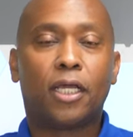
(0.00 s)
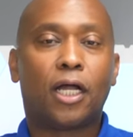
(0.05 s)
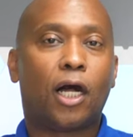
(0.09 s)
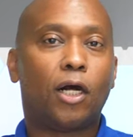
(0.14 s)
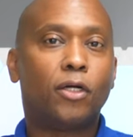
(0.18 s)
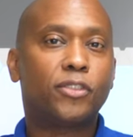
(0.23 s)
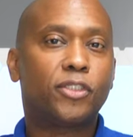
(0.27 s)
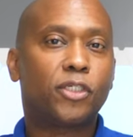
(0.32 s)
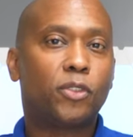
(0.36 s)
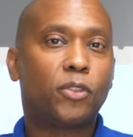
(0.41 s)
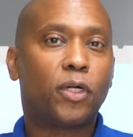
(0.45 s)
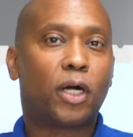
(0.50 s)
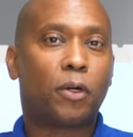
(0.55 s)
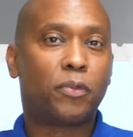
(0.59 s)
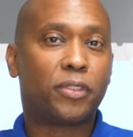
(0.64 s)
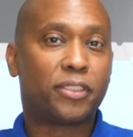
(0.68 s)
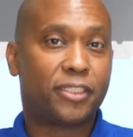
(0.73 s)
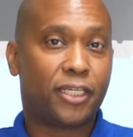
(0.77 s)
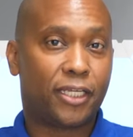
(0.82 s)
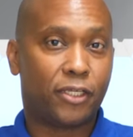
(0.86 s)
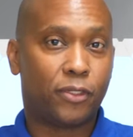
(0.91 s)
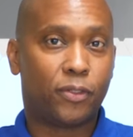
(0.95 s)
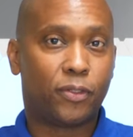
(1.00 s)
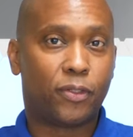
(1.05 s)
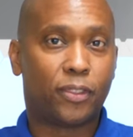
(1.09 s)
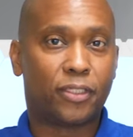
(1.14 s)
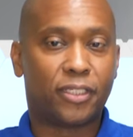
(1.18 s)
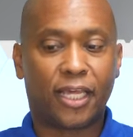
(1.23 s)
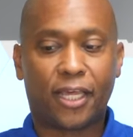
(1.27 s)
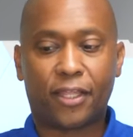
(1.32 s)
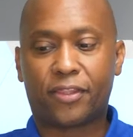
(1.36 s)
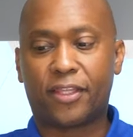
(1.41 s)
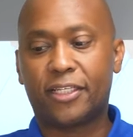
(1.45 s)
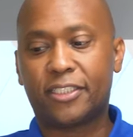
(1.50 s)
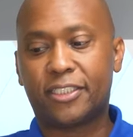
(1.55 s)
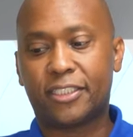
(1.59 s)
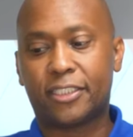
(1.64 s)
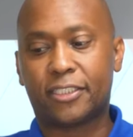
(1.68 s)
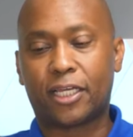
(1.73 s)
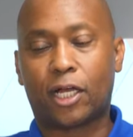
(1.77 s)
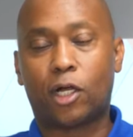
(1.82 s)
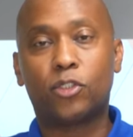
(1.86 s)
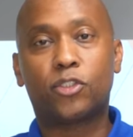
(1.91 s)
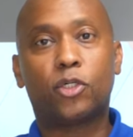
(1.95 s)
Also, I want to tell you that this
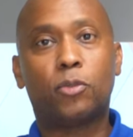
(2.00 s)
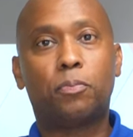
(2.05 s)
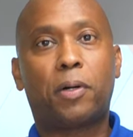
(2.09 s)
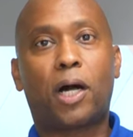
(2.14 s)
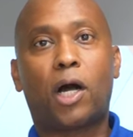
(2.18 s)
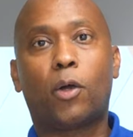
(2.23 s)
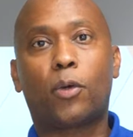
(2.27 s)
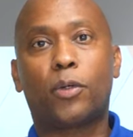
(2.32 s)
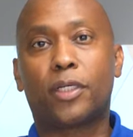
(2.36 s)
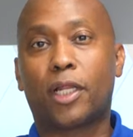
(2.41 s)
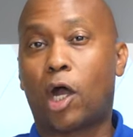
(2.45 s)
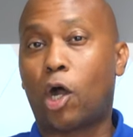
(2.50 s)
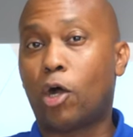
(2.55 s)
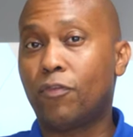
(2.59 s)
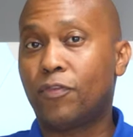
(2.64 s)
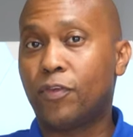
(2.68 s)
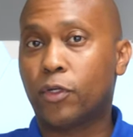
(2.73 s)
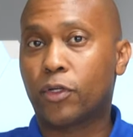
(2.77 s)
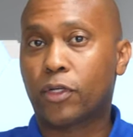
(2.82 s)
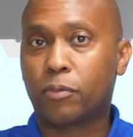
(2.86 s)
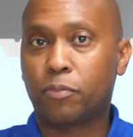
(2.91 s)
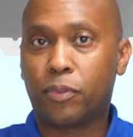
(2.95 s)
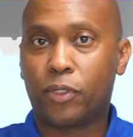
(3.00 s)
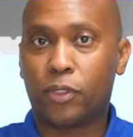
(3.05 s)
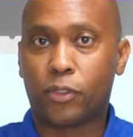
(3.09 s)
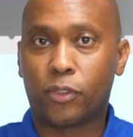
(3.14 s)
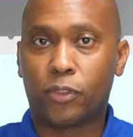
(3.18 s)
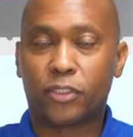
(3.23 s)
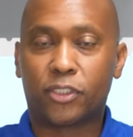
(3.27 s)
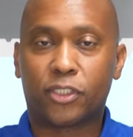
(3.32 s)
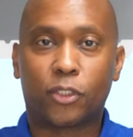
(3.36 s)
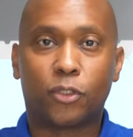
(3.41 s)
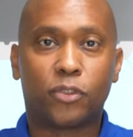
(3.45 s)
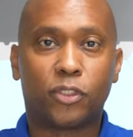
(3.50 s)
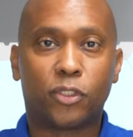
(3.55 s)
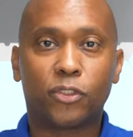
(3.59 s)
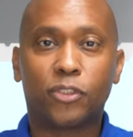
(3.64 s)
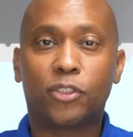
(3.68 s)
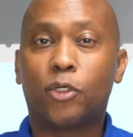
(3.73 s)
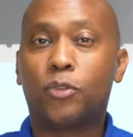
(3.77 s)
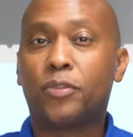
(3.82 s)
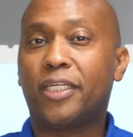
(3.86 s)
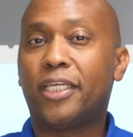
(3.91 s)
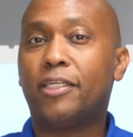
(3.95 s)
is also powered off your computer, so there's
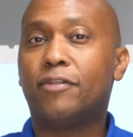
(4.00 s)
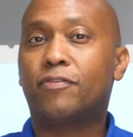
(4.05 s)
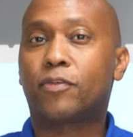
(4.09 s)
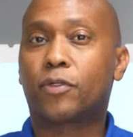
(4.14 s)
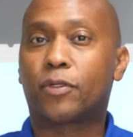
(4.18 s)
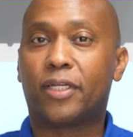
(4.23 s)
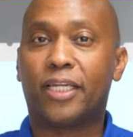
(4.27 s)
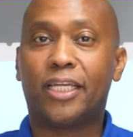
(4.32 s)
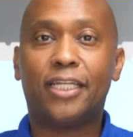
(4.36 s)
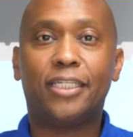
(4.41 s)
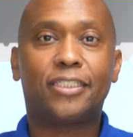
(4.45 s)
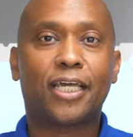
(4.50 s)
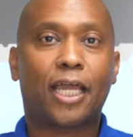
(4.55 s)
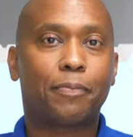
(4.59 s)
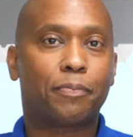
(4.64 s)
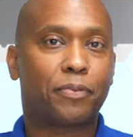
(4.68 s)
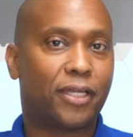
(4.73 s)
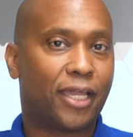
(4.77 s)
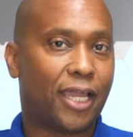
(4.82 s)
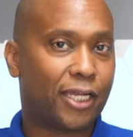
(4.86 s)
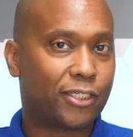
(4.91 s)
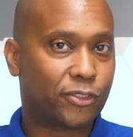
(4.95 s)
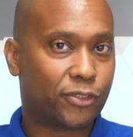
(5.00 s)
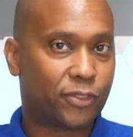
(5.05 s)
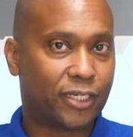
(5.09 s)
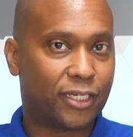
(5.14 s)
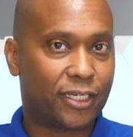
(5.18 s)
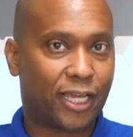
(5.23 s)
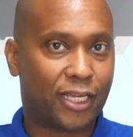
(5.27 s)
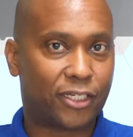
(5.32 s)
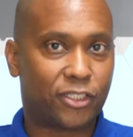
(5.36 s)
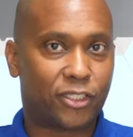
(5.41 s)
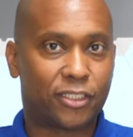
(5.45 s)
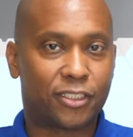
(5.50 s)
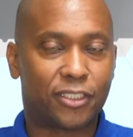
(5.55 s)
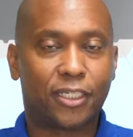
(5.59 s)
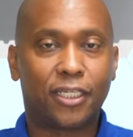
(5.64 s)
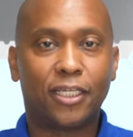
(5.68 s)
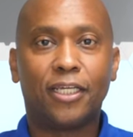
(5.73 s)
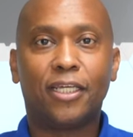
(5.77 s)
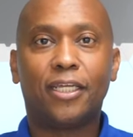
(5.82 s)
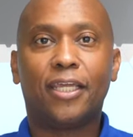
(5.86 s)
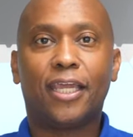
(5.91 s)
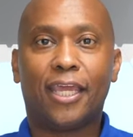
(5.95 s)
no need for any type of extra connections,
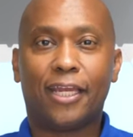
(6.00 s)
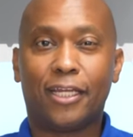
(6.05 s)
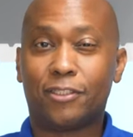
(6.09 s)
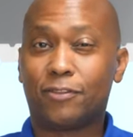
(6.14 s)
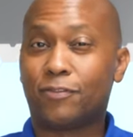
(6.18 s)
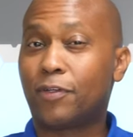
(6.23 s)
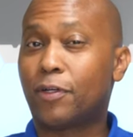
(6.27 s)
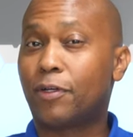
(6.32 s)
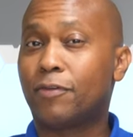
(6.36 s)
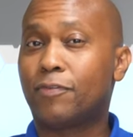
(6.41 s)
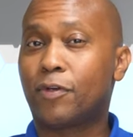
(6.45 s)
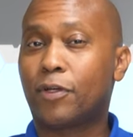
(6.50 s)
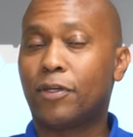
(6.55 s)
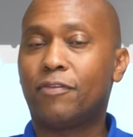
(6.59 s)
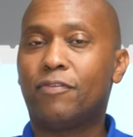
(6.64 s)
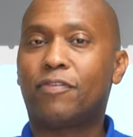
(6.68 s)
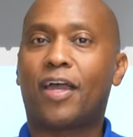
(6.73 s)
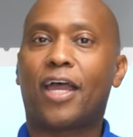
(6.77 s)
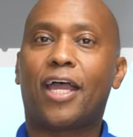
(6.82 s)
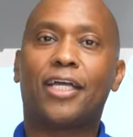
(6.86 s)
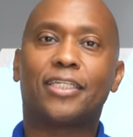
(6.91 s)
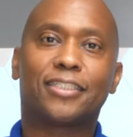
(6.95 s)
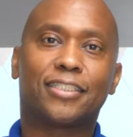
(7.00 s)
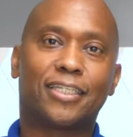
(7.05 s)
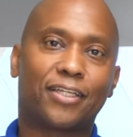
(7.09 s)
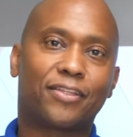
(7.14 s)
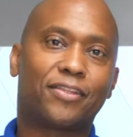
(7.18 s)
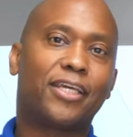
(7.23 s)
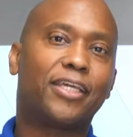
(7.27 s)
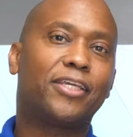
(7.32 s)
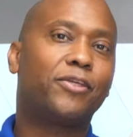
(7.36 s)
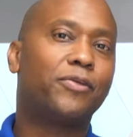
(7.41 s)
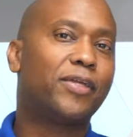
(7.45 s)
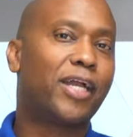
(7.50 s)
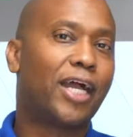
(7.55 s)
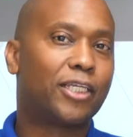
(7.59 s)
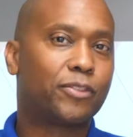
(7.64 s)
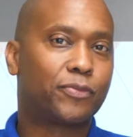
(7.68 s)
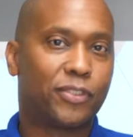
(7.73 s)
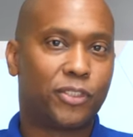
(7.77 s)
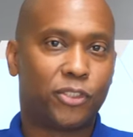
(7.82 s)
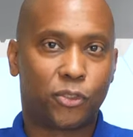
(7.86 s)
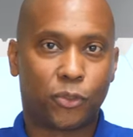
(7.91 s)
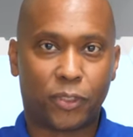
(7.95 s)
and it's very, very fast, and I think you
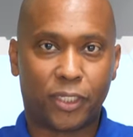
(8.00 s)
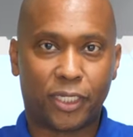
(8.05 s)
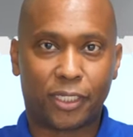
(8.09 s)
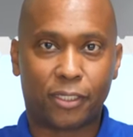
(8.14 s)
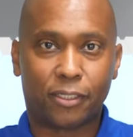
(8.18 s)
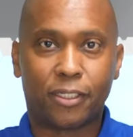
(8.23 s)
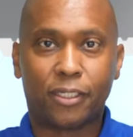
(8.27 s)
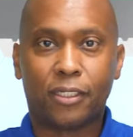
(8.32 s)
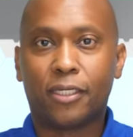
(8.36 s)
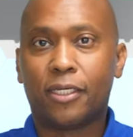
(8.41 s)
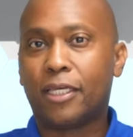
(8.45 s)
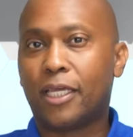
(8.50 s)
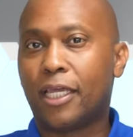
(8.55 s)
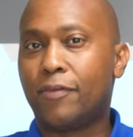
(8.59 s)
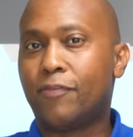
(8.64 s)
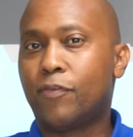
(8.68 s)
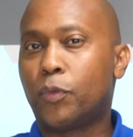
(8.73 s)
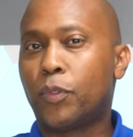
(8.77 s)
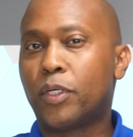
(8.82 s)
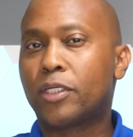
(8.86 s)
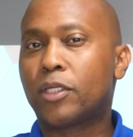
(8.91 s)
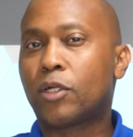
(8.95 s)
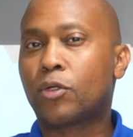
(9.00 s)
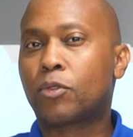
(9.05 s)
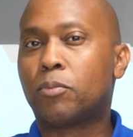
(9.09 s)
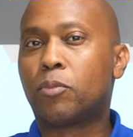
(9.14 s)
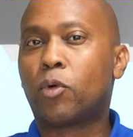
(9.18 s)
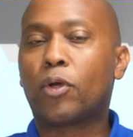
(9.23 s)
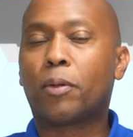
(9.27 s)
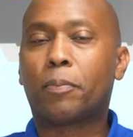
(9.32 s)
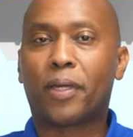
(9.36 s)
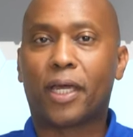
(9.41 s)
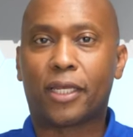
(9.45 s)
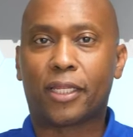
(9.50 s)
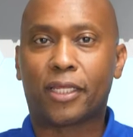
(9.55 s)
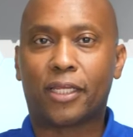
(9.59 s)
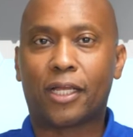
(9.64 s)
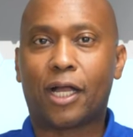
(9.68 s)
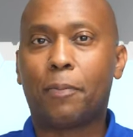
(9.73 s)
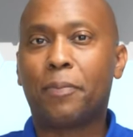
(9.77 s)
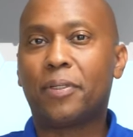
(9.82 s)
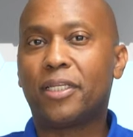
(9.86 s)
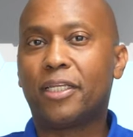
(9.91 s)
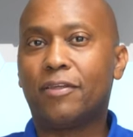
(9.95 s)
guys would enjoy it. If you want to learn more about it,
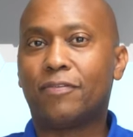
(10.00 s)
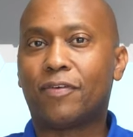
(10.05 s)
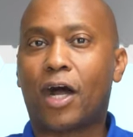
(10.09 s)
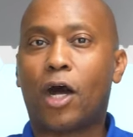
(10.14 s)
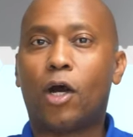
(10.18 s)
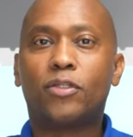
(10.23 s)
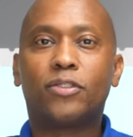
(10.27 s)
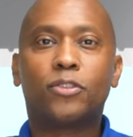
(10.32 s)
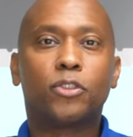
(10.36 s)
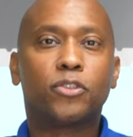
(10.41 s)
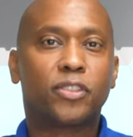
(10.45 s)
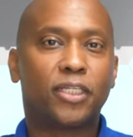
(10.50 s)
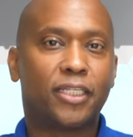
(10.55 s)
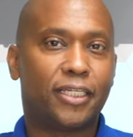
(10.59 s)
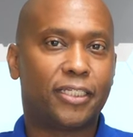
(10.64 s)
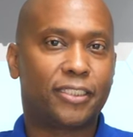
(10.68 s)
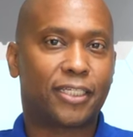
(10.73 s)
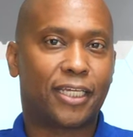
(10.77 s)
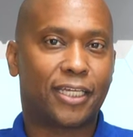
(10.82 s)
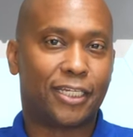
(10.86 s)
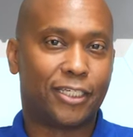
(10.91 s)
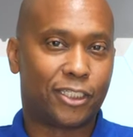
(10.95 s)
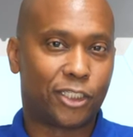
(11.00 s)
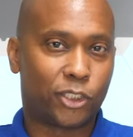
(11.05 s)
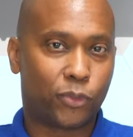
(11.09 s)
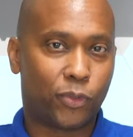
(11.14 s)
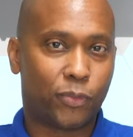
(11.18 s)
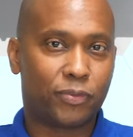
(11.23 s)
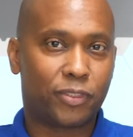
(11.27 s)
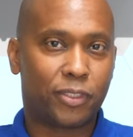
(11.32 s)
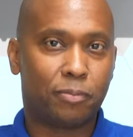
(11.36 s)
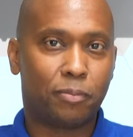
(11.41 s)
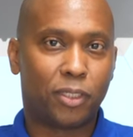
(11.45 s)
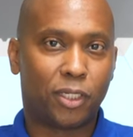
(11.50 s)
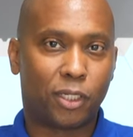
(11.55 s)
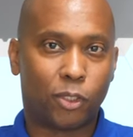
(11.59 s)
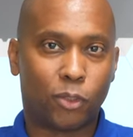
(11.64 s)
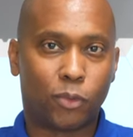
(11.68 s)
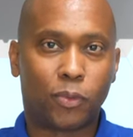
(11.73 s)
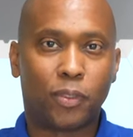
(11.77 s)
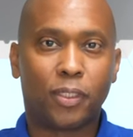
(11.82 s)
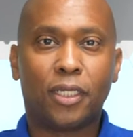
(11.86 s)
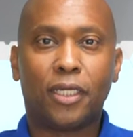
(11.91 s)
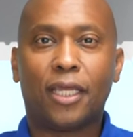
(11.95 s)
I'm going to leave all those links in the description
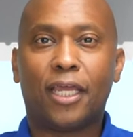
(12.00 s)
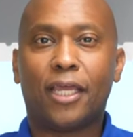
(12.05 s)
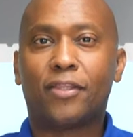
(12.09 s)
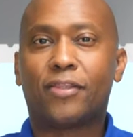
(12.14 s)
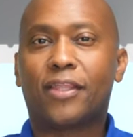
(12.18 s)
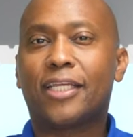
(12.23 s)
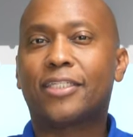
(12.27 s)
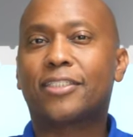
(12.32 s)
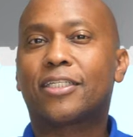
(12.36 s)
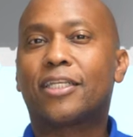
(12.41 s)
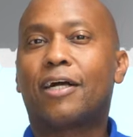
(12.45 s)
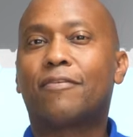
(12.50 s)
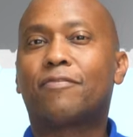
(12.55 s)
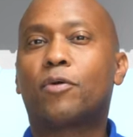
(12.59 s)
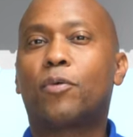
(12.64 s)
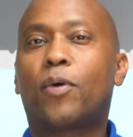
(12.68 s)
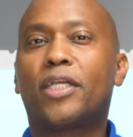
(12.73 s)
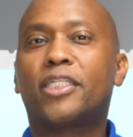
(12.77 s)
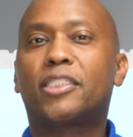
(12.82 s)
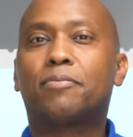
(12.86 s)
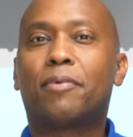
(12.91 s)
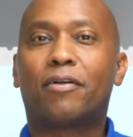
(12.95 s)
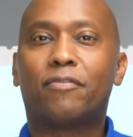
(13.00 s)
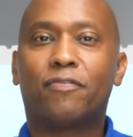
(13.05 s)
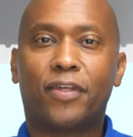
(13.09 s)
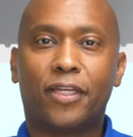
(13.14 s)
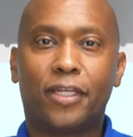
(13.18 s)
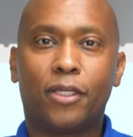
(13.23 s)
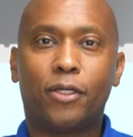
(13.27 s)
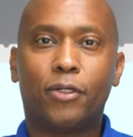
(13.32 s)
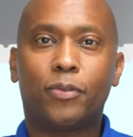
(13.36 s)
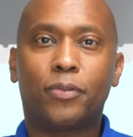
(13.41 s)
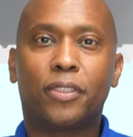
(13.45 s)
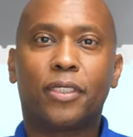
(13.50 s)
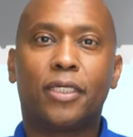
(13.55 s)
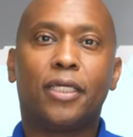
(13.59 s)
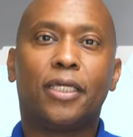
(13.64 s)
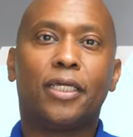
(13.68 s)
below. And thanks a lot for watching my video.